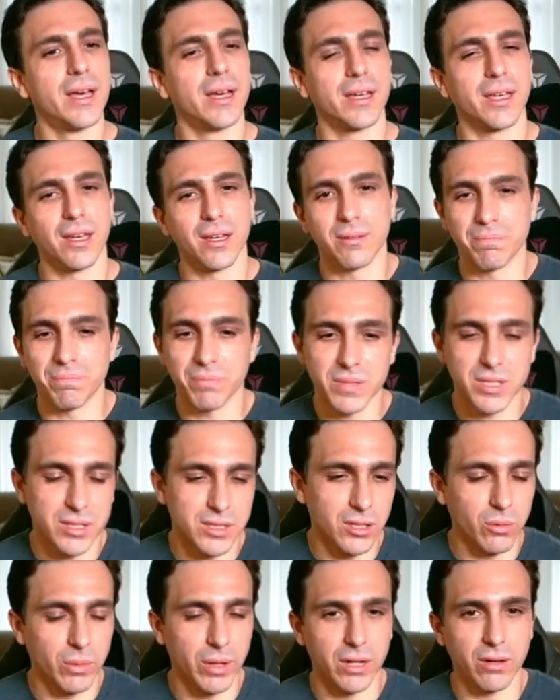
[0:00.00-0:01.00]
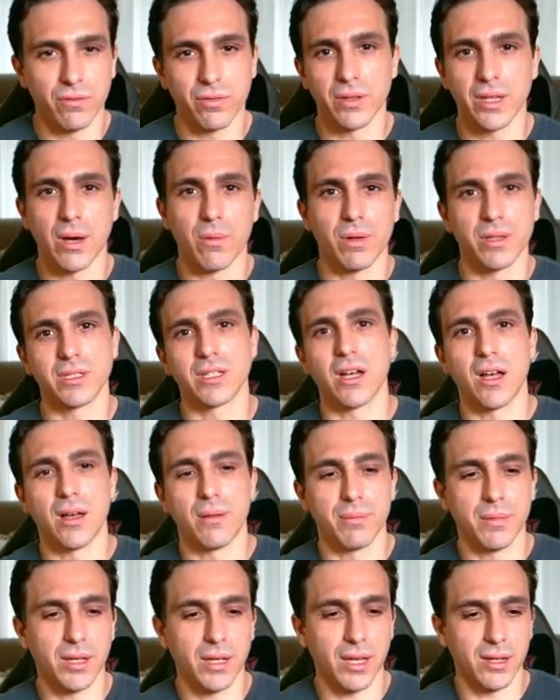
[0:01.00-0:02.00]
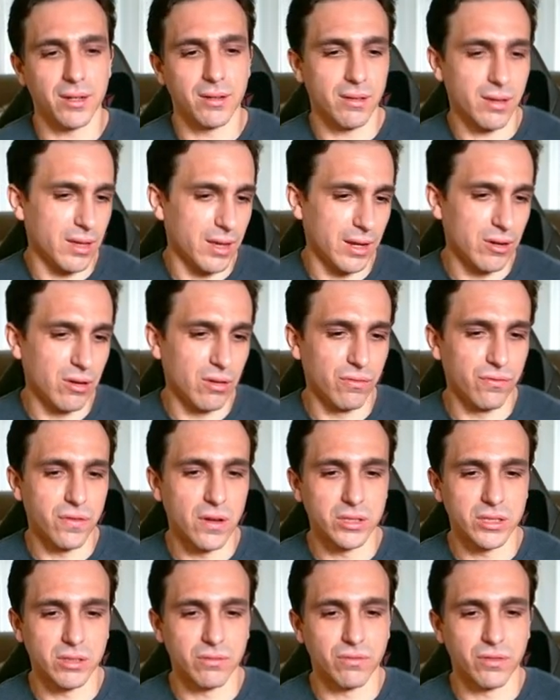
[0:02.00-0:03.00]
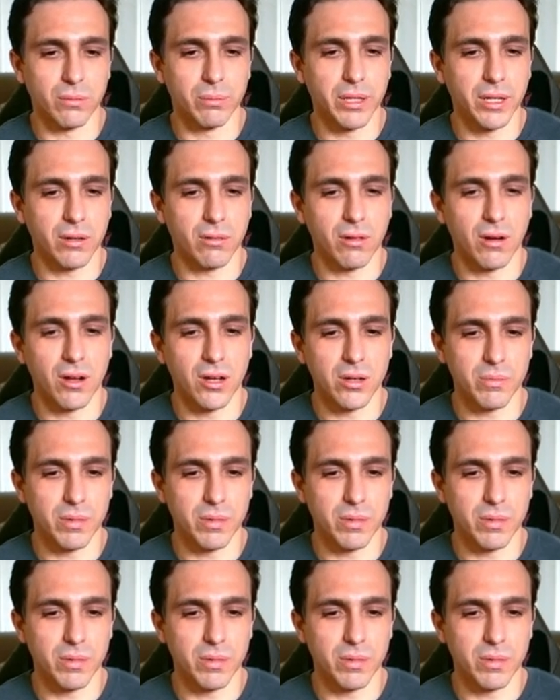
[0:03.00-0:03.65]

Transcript: Again, still waiting for that one, Tom. Again, I don't fault him for being wrong,